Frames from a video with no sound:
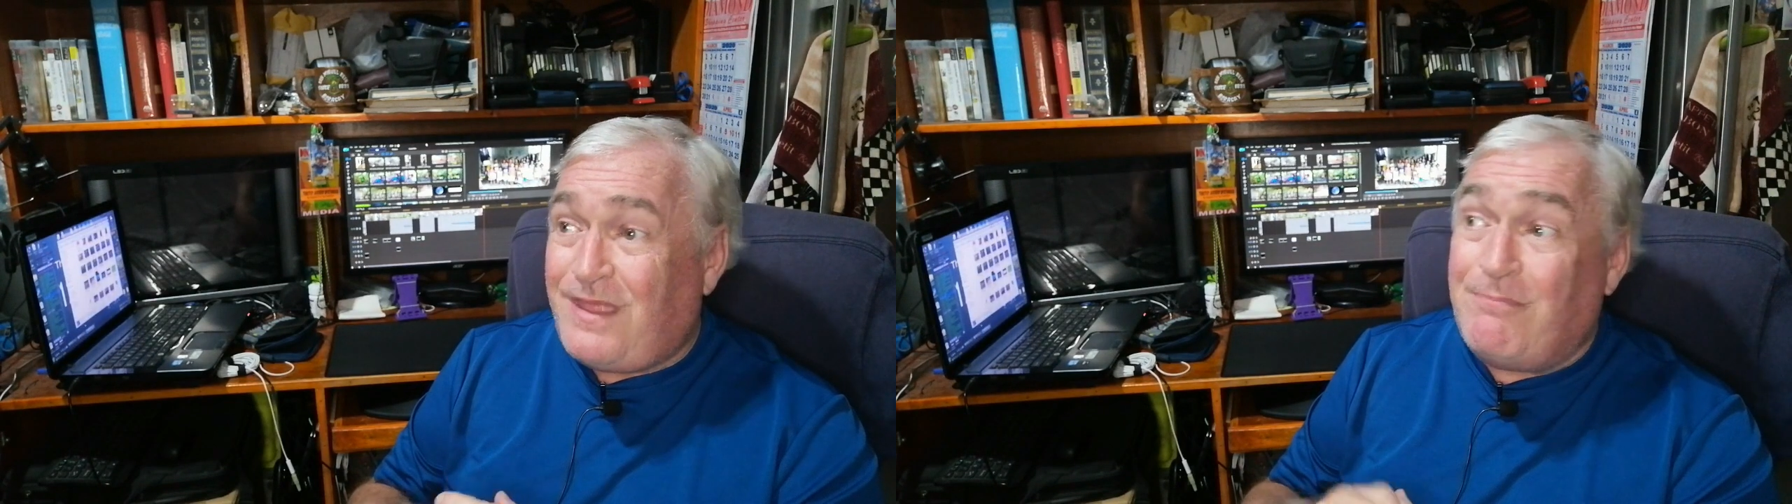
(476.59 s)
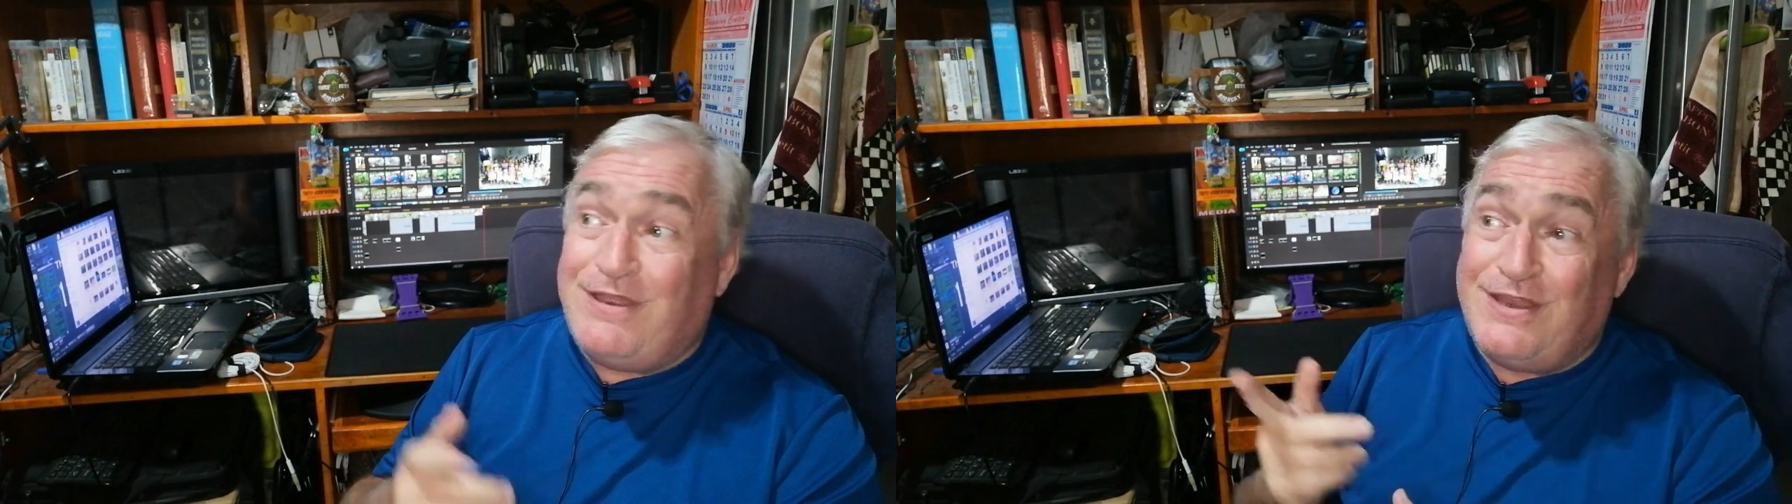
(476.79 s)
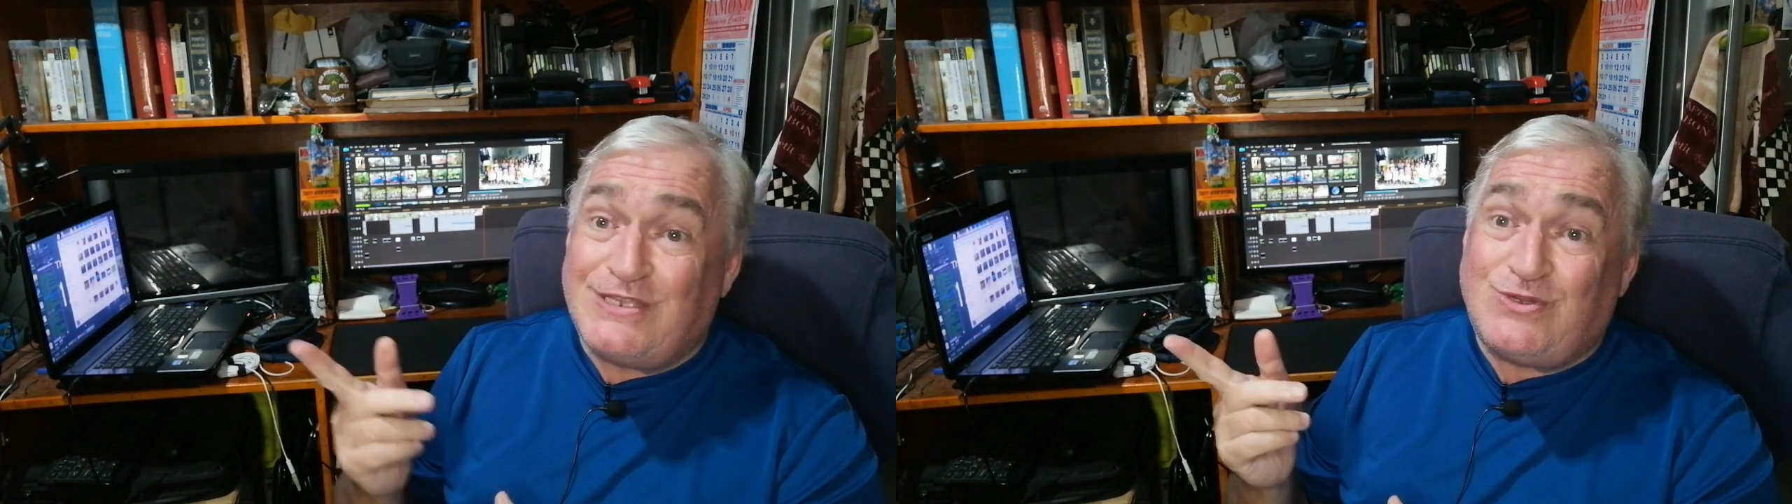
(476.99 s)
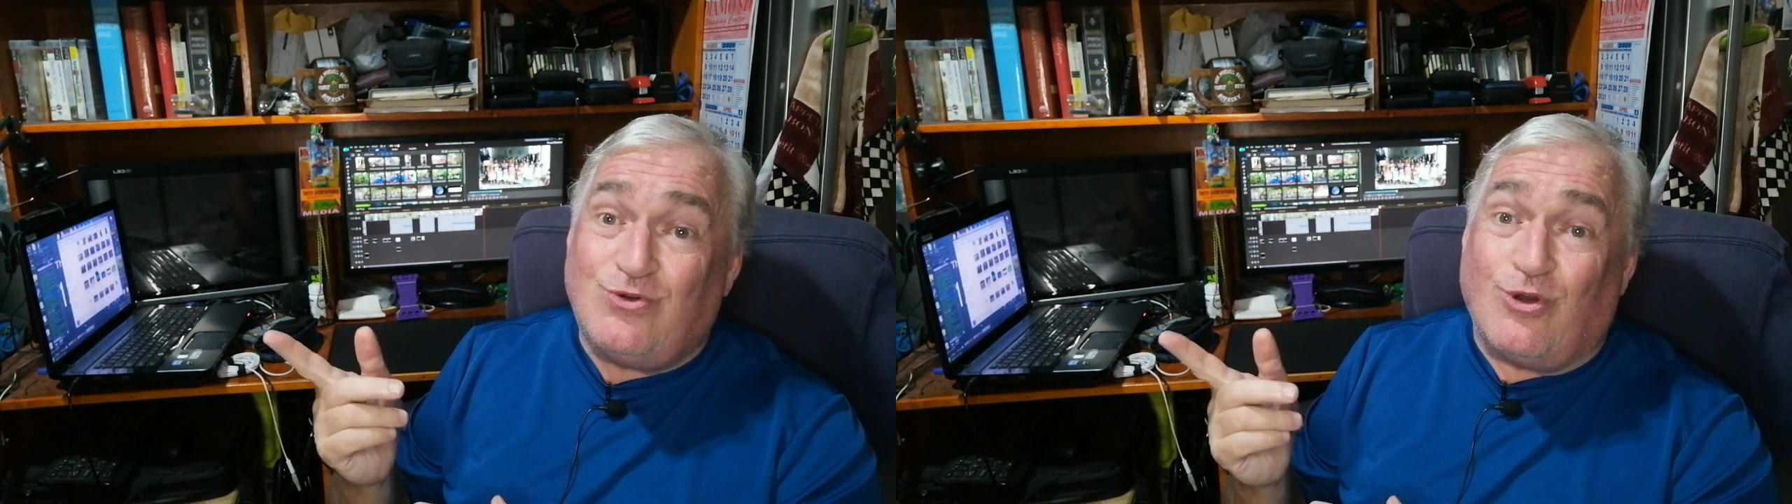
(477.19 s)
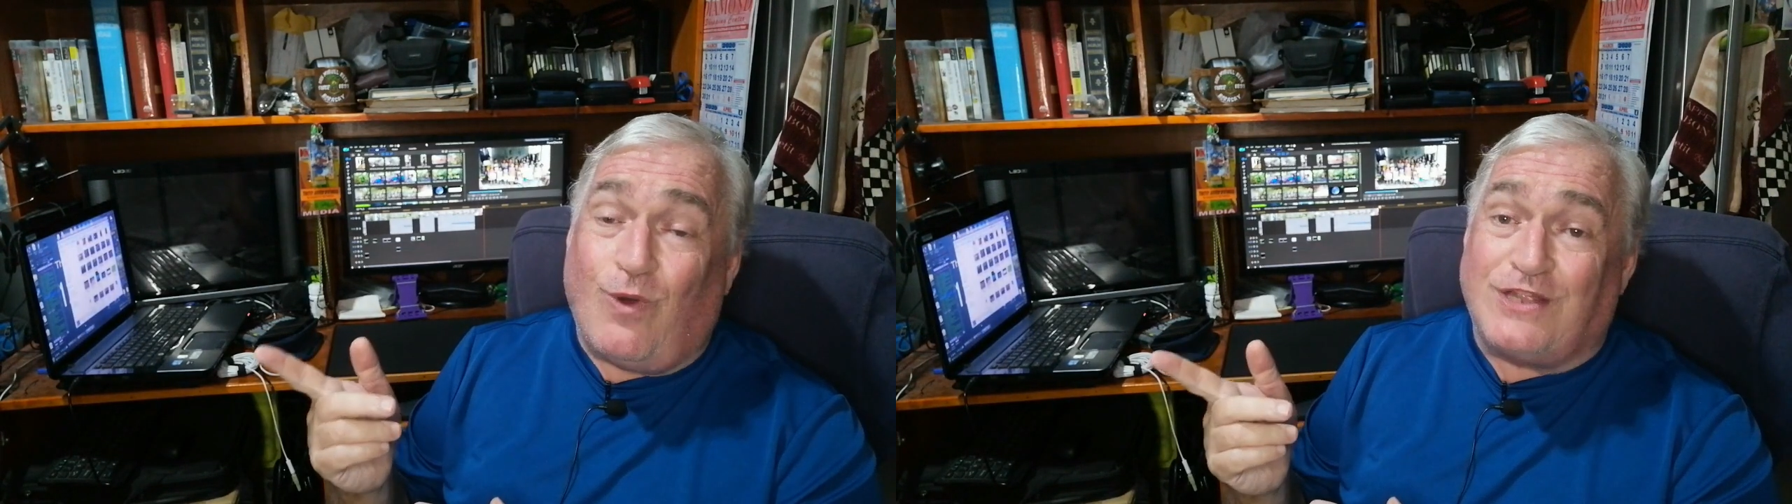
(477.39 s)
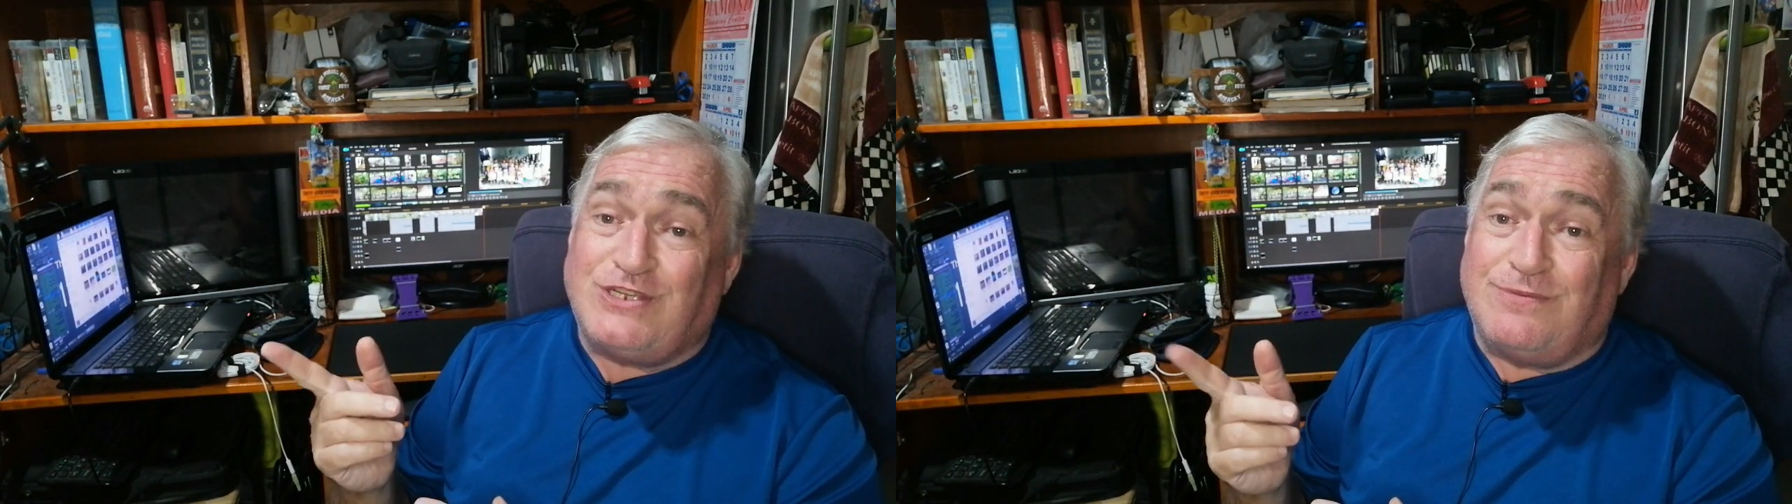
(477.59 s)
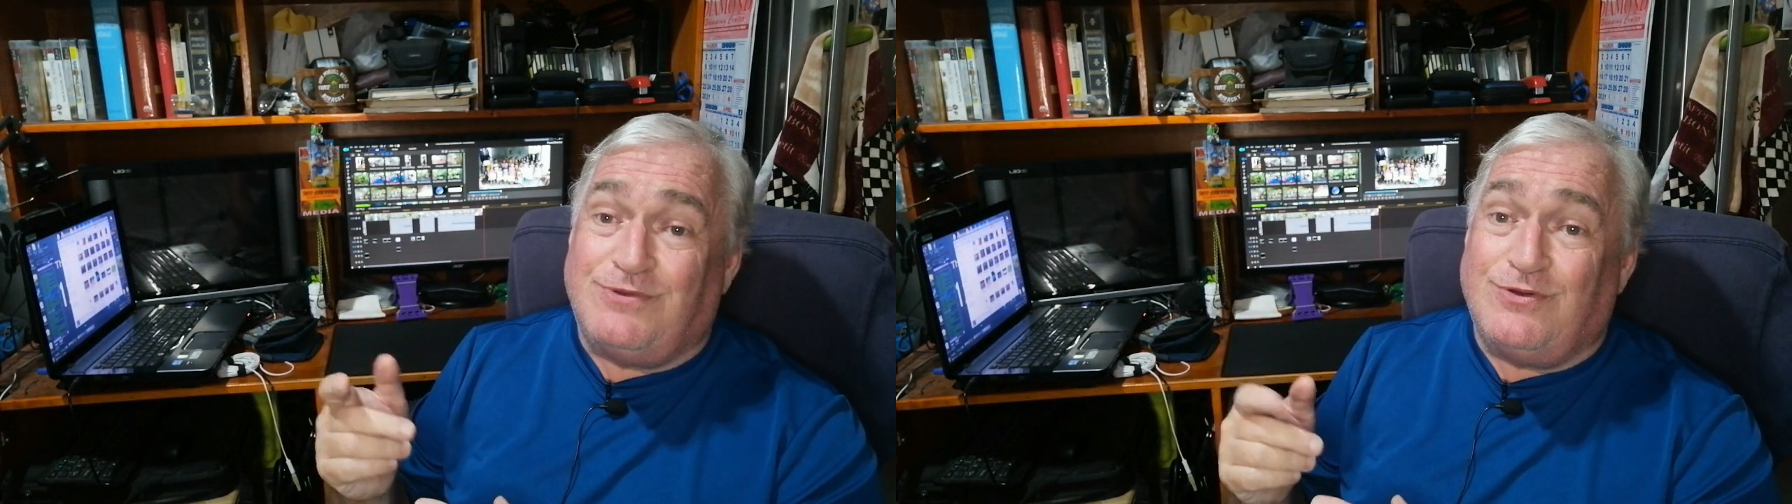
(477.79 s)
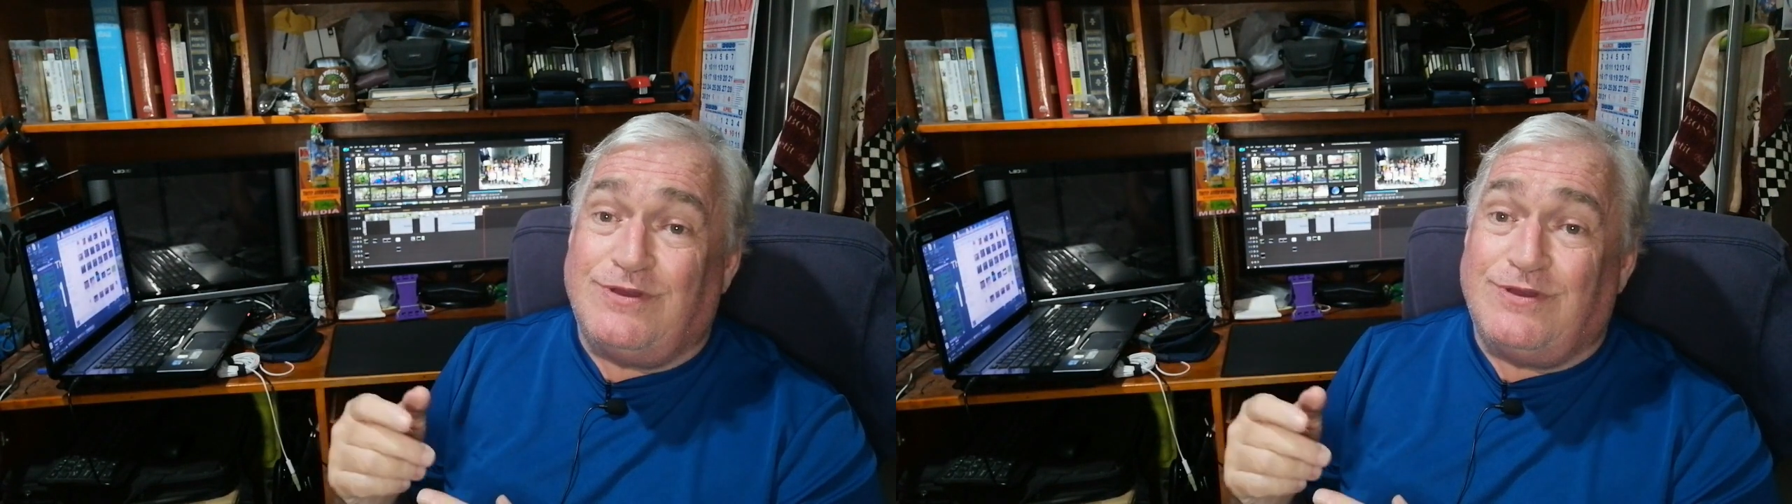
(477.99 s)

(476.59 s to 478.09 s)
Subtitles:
But it is cool watching them do